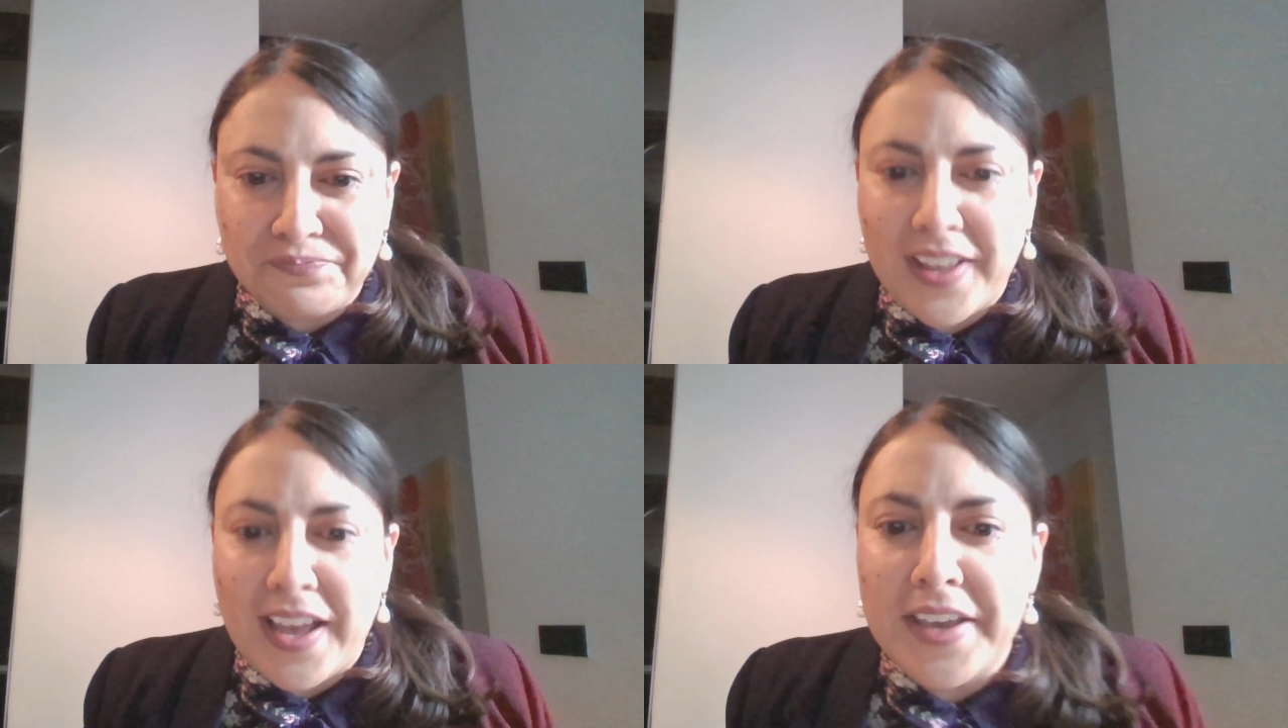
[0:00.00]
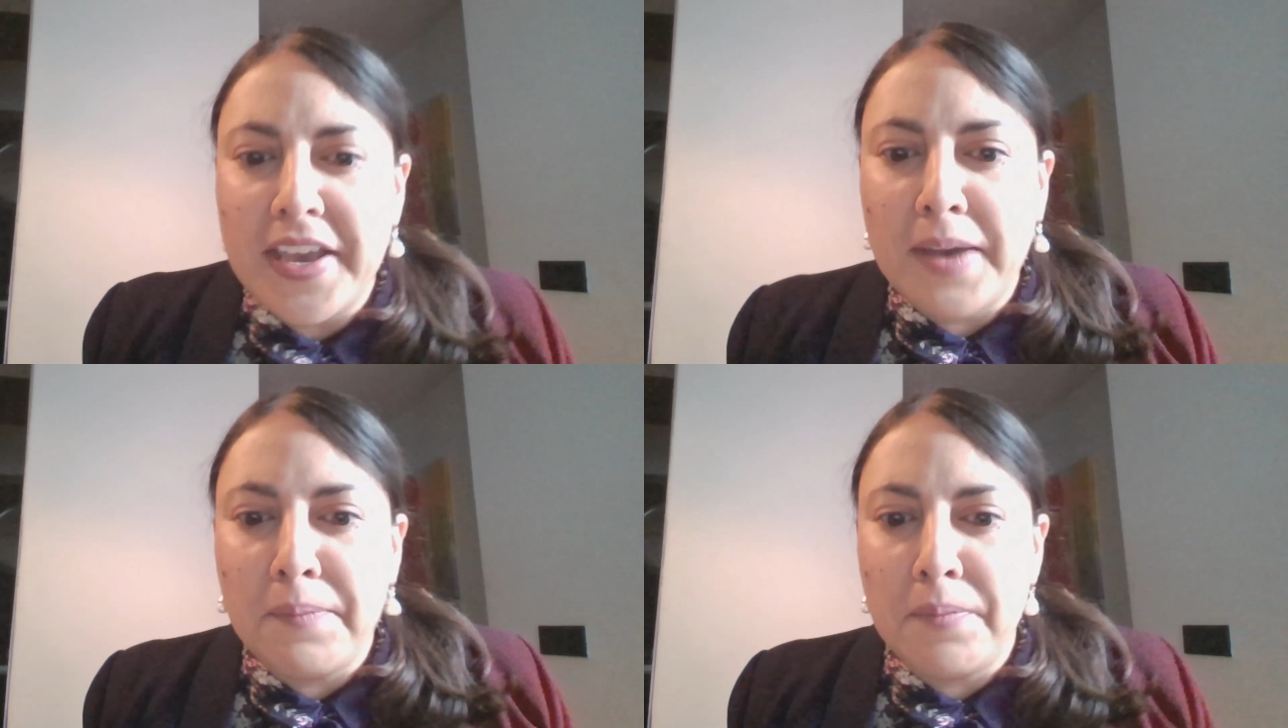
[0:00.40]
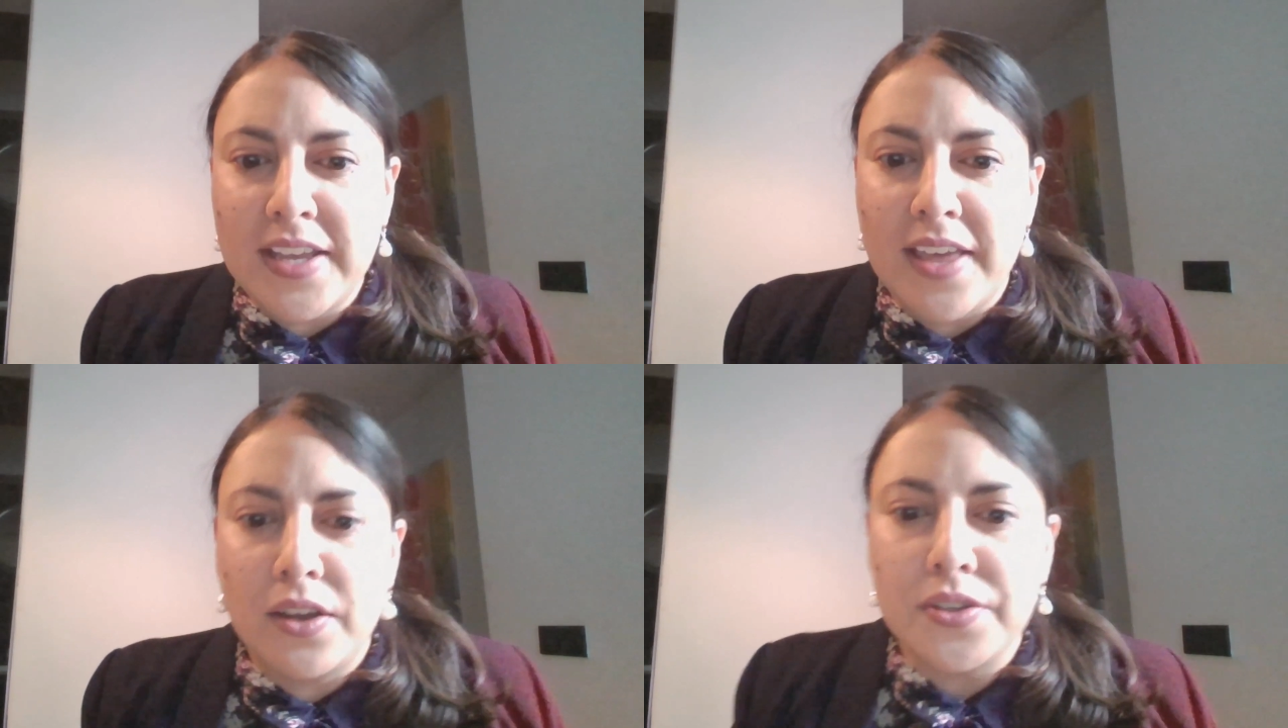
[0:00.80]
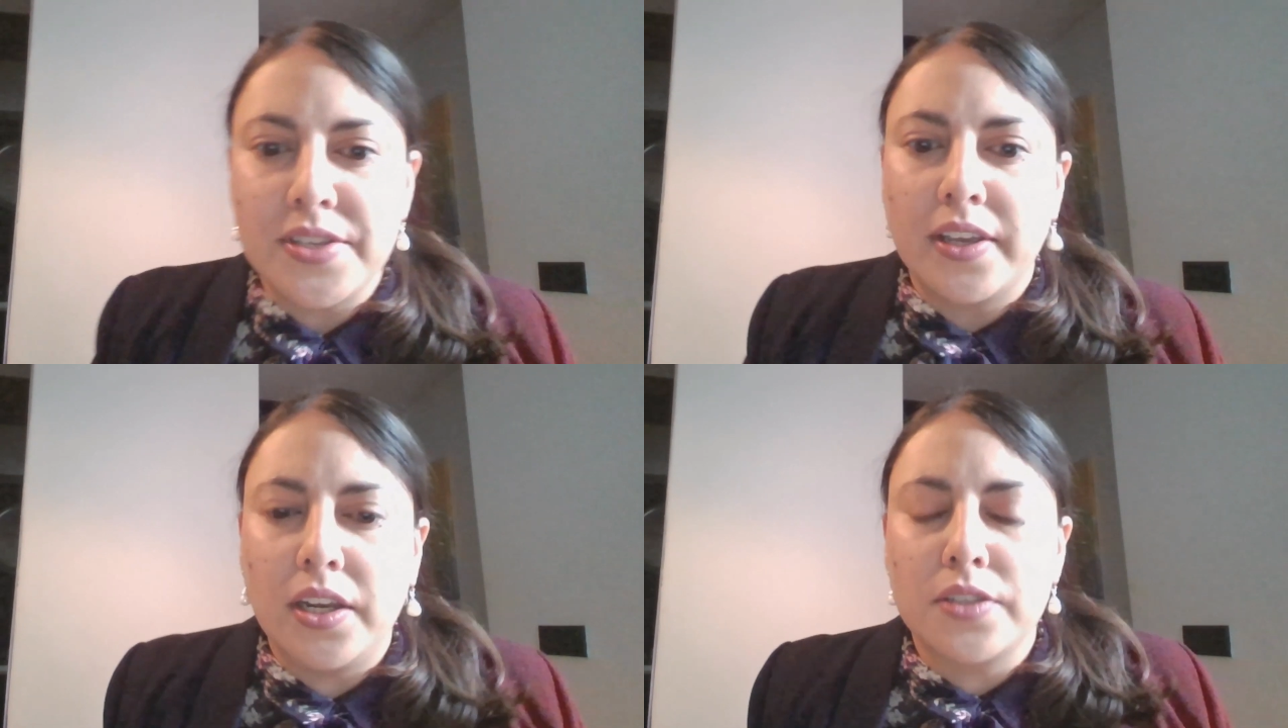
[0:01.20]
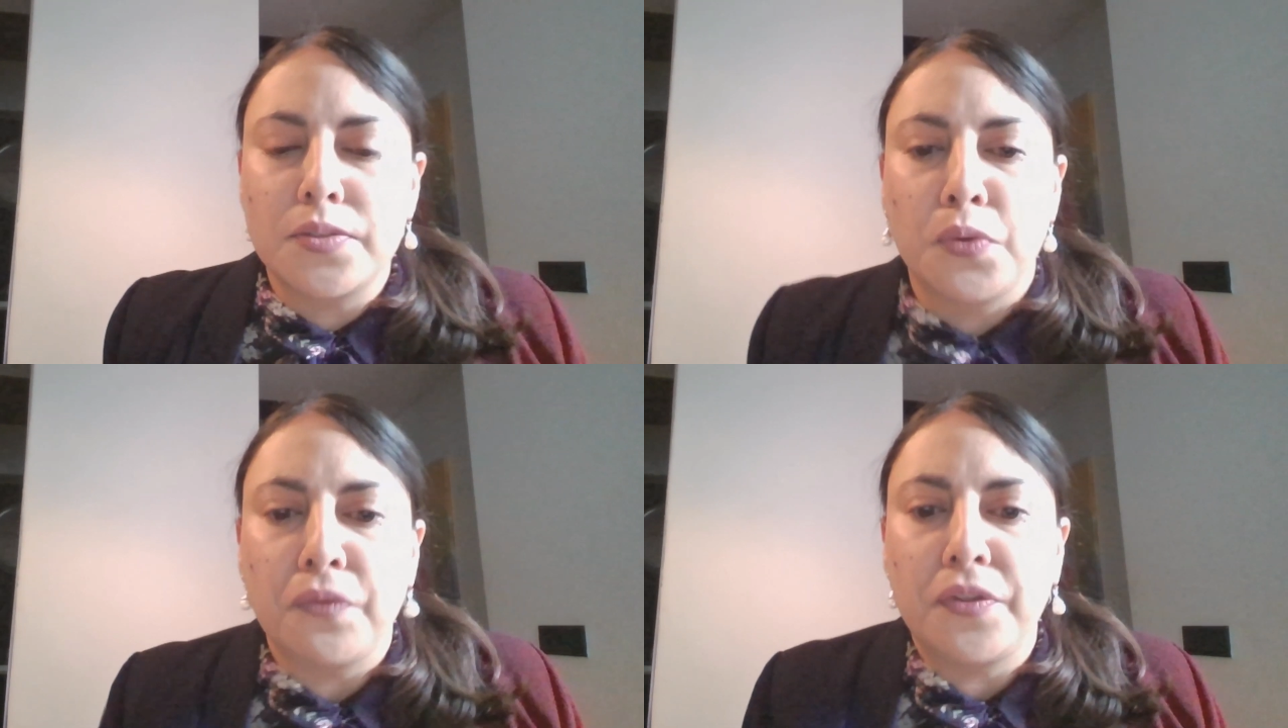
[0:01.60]
I am Maria de los Angeles
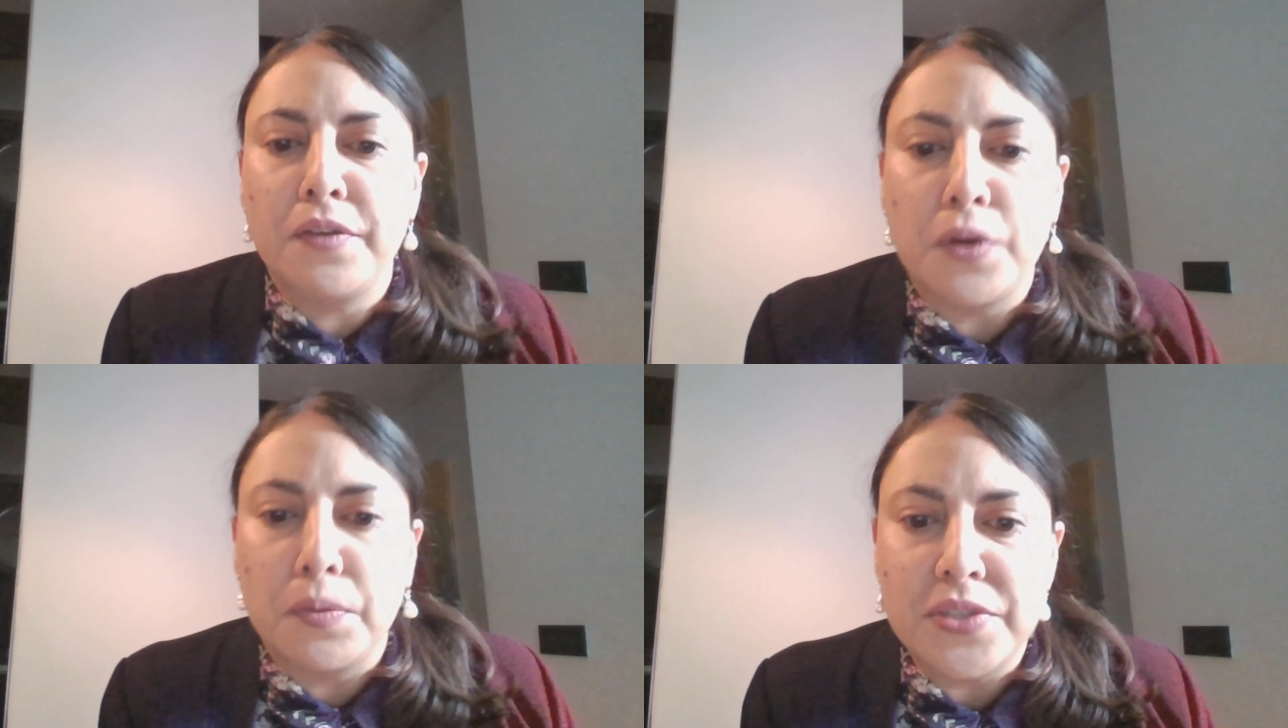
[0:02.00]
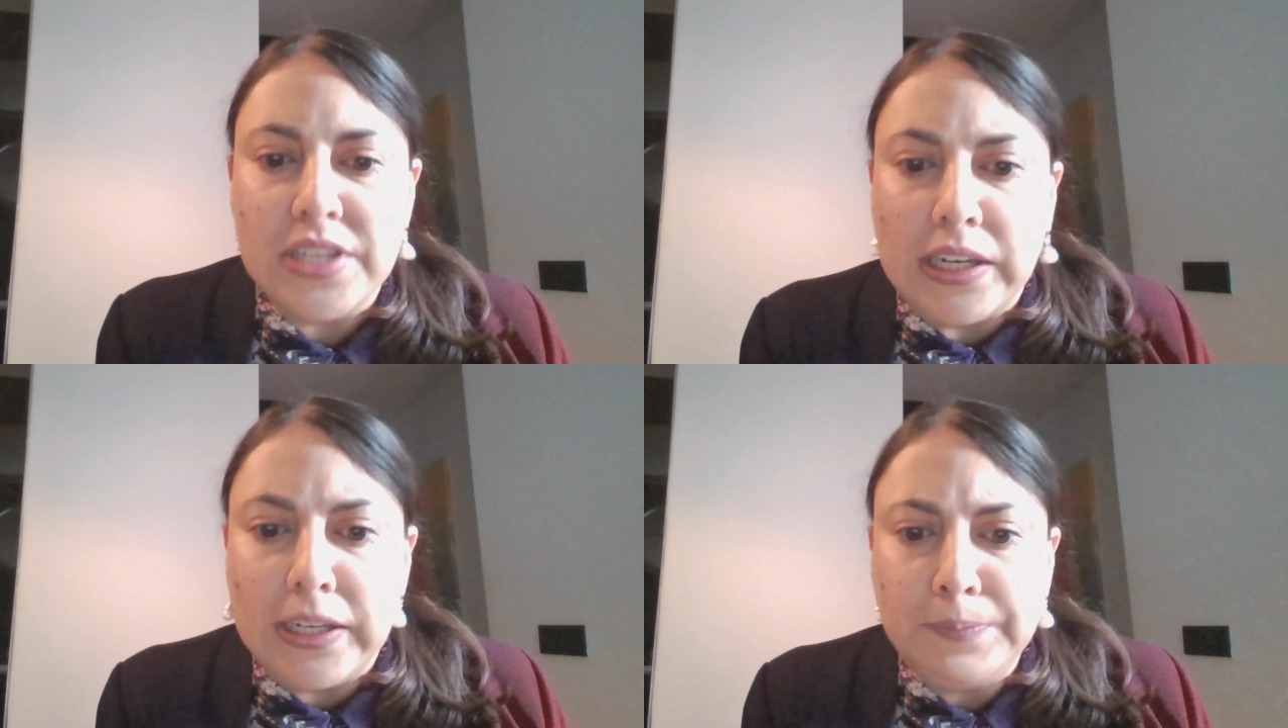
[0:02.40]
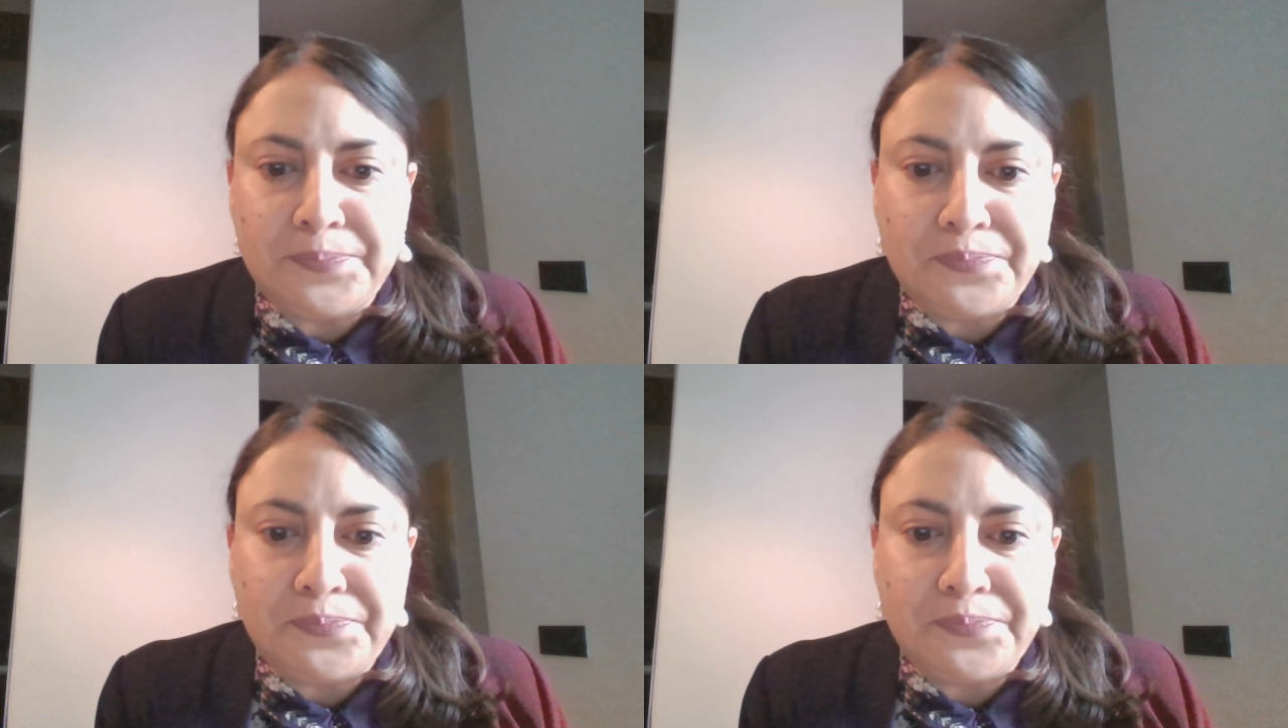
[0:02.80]
Mufti from Chile.